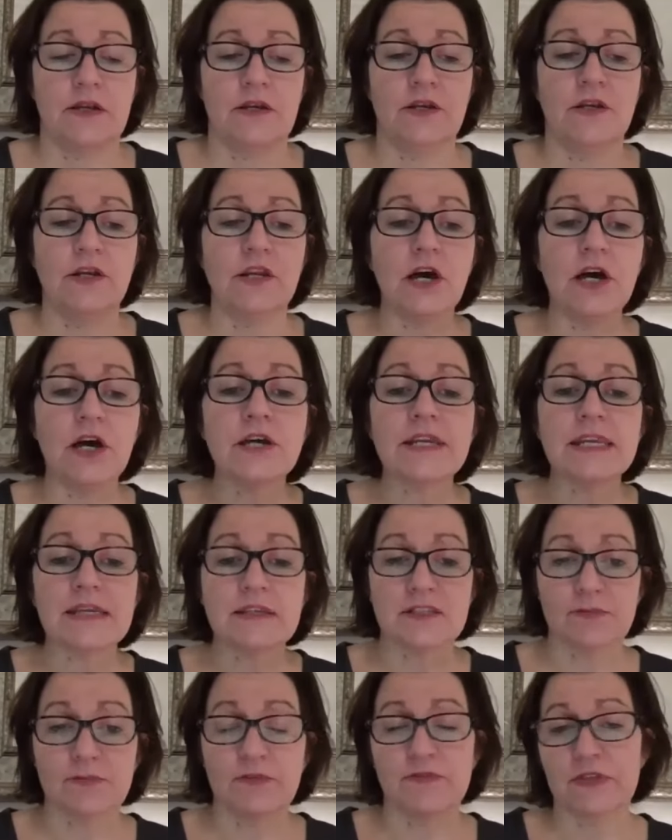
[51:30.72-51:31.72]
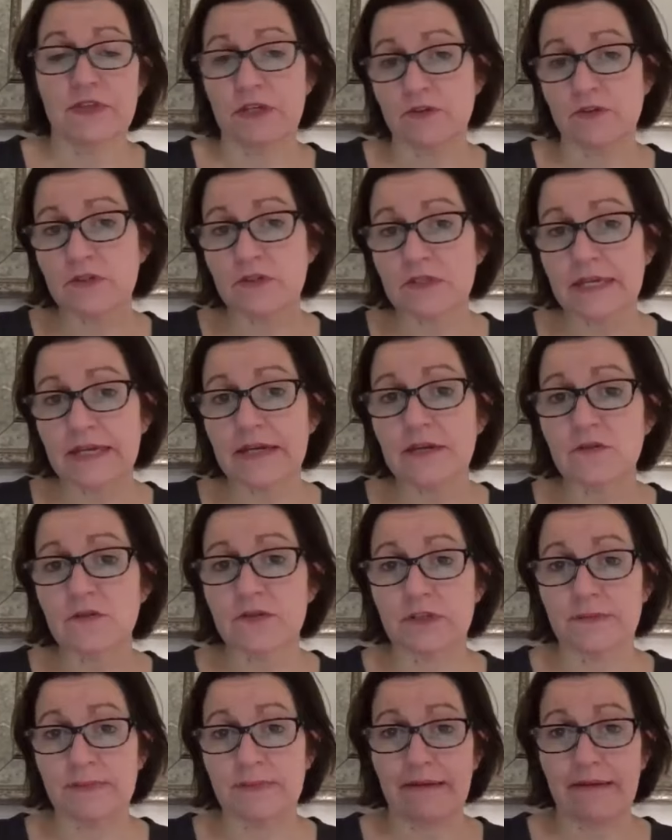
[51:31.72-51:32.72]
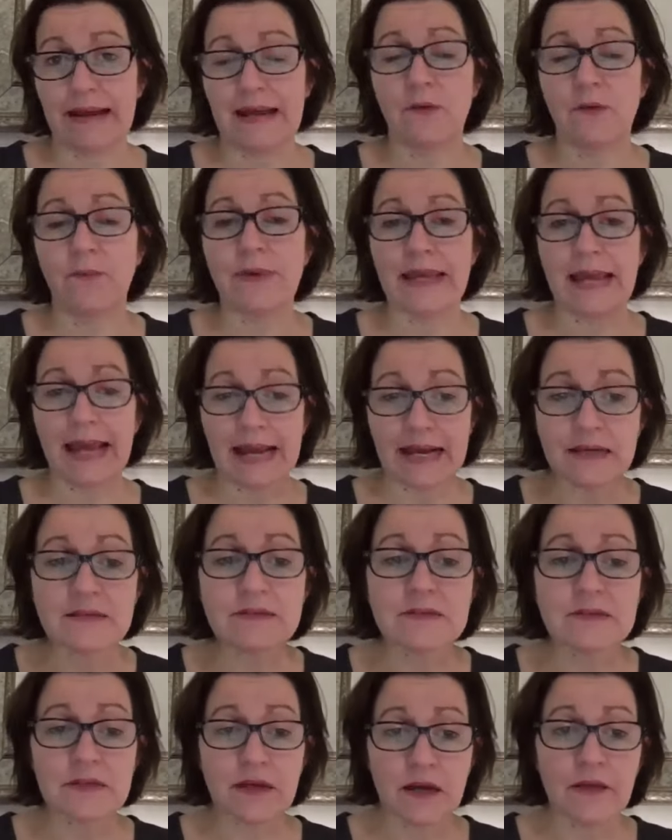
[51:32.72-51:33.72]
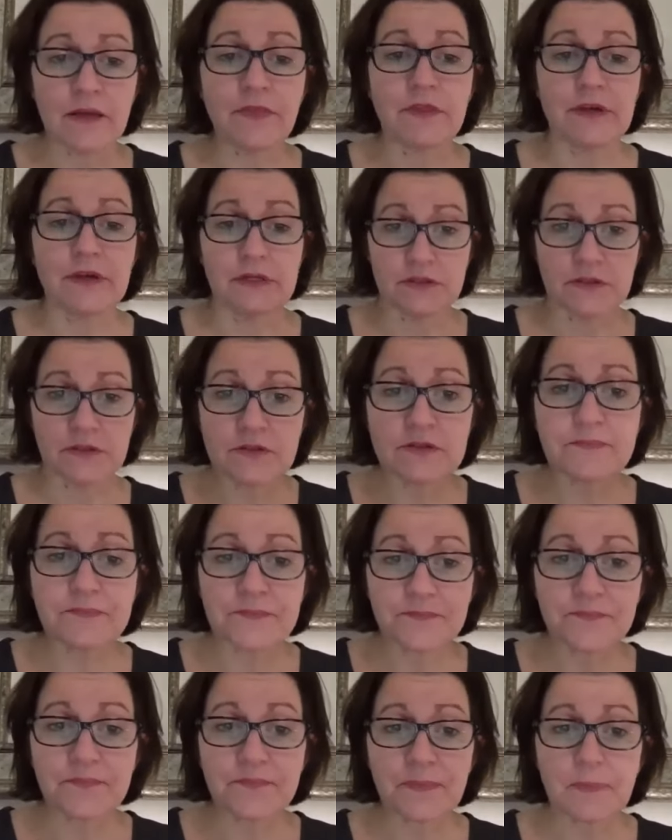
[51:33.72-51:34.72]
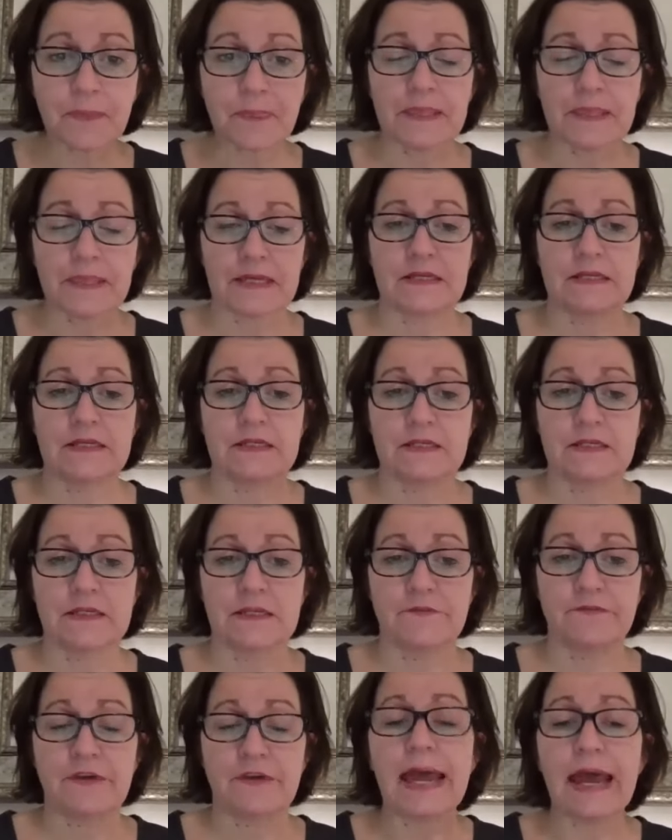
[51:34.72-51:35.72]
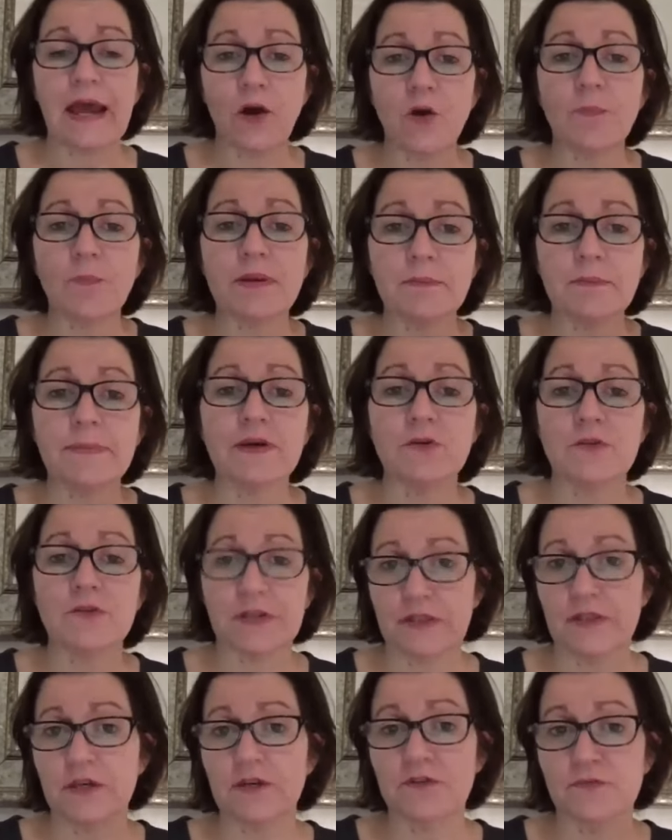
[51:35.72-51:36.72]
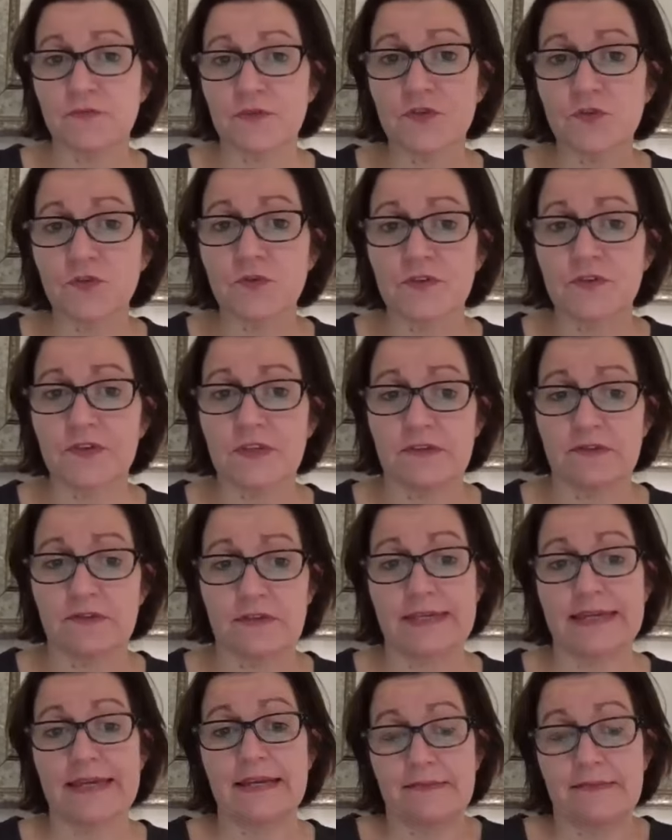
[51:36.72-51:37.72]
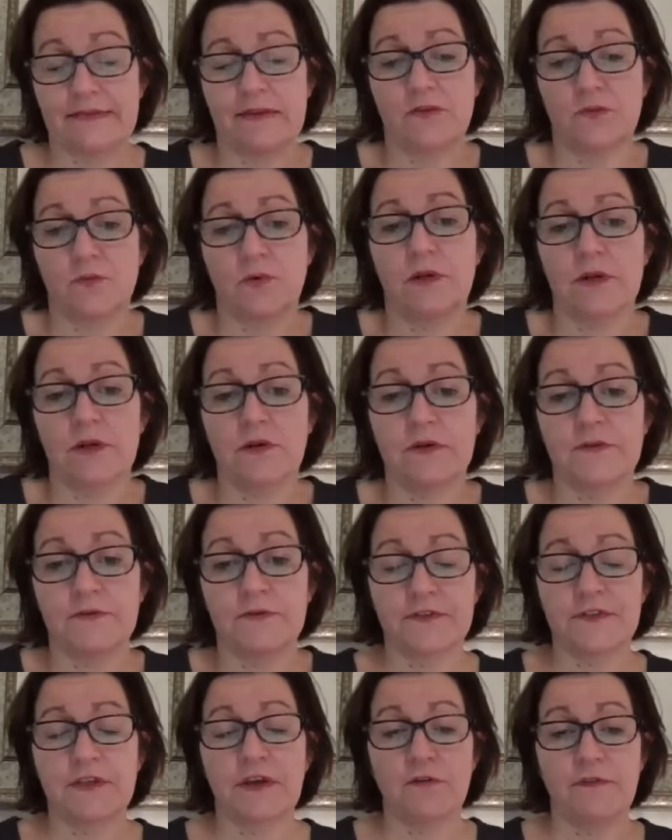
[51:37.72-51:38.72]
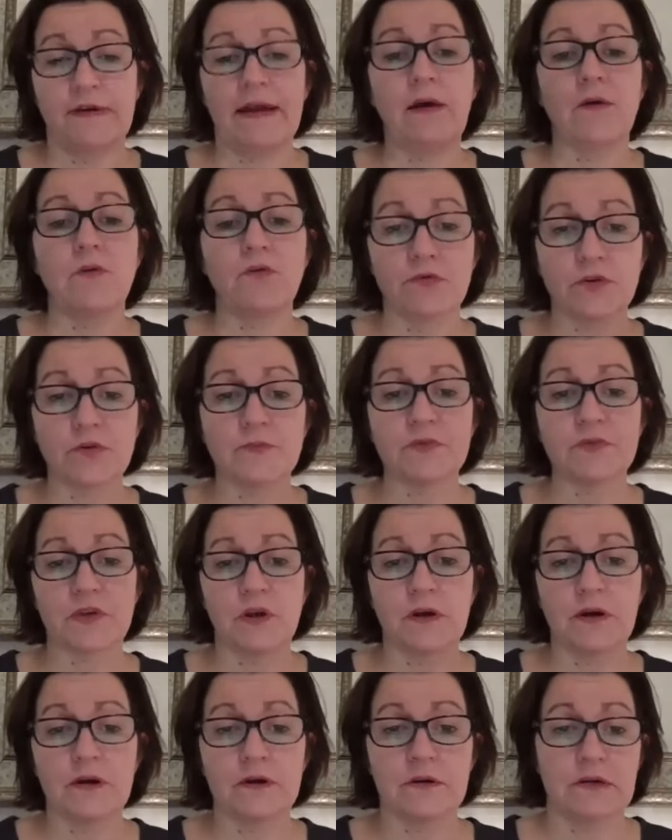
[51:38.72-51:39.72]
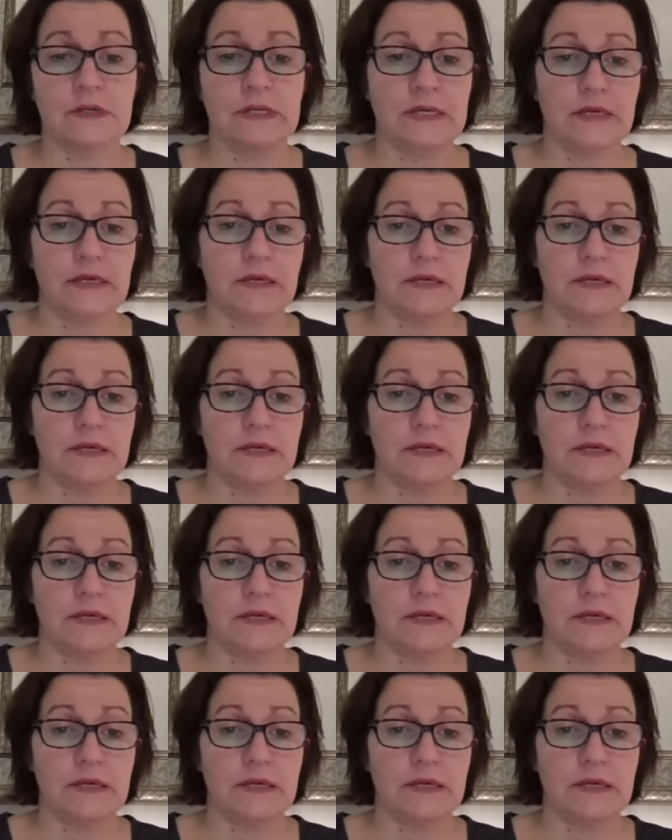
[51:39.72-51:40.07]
learning some of those skills about how we ask others for help in building those resources. And I guess that's what a lot of self help groups are